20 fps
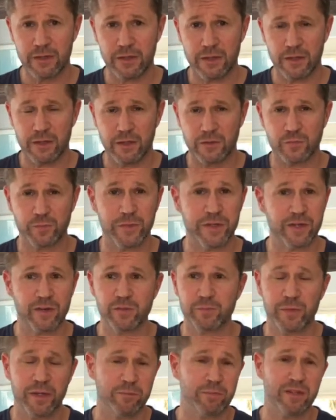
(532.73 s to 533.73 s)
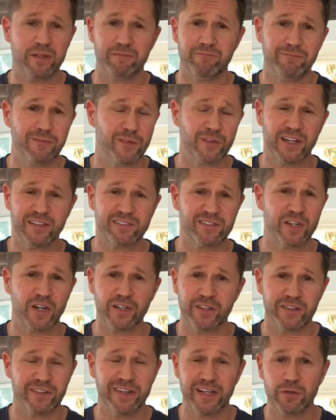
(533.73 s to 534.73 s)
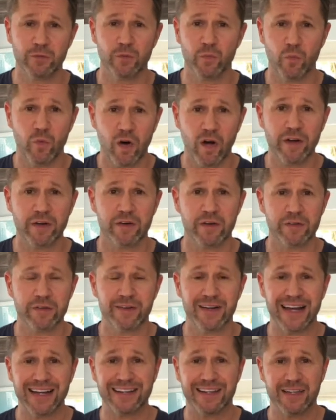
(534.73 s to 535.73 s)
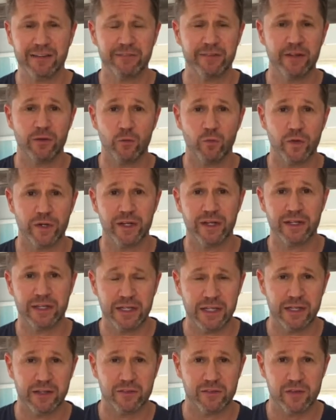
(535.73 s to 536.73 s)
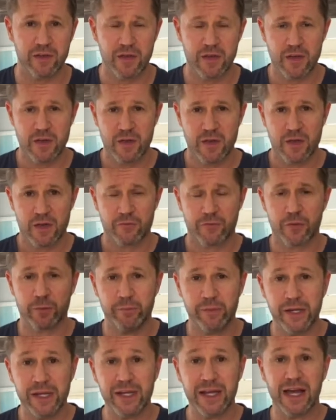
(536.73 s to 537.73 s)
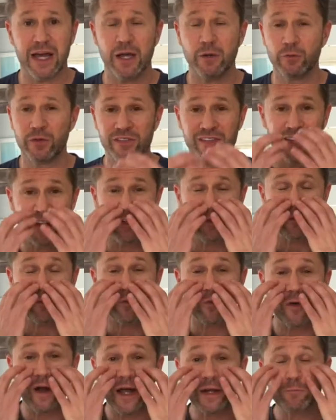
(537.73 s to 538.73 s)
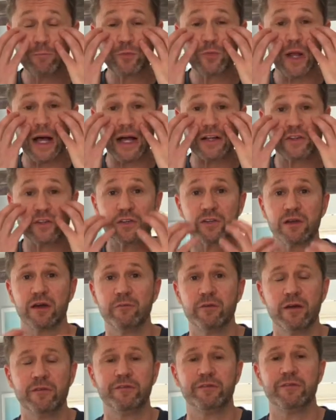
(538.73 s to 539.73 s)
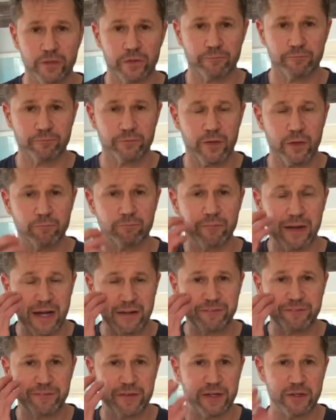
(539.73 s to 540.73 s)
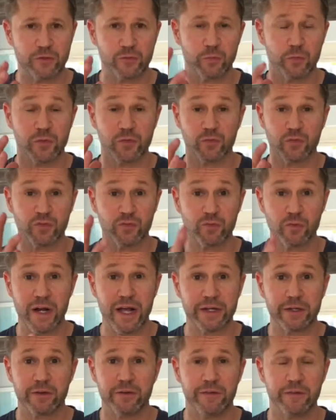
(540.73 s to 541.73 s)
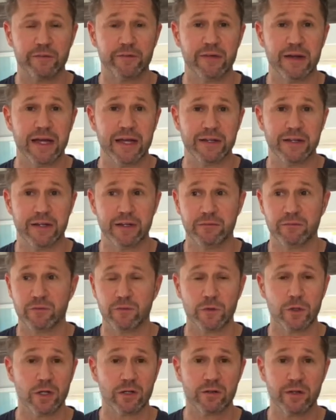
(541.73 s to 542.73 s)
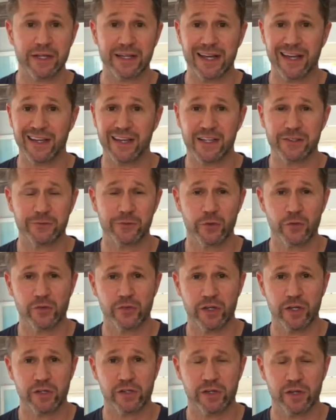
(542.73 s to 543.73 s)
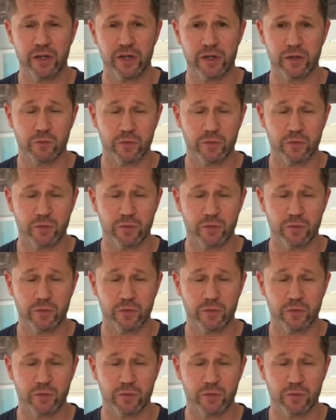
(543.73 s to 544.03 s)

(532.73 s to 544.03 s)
It's because maybe you're not starting your day with water. You're not giving it what it needs. For me, I was getting red blotches on my face. My face was redder than red. It looked like I had rosacea. It was